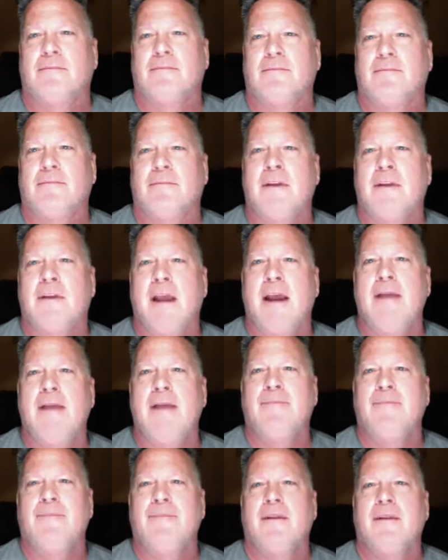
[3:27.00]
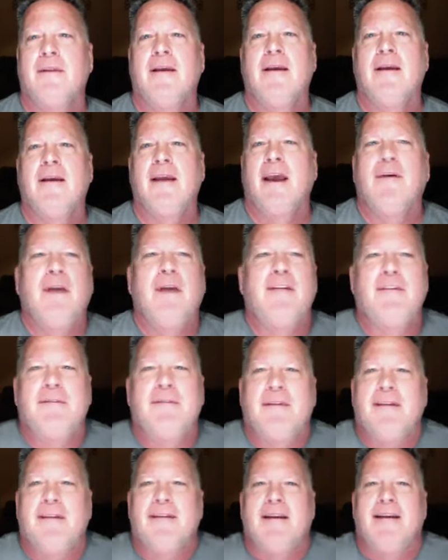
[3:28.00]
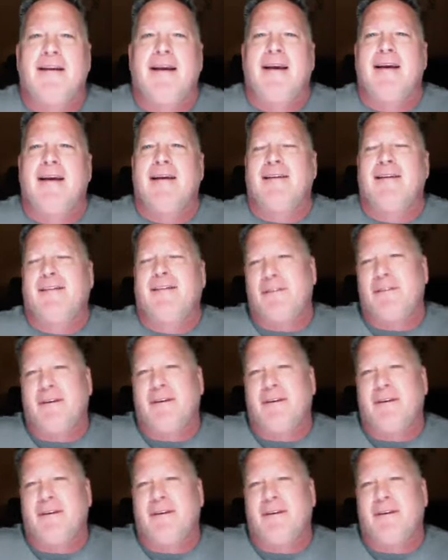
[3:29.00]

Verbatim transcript: Okay. Every, uh,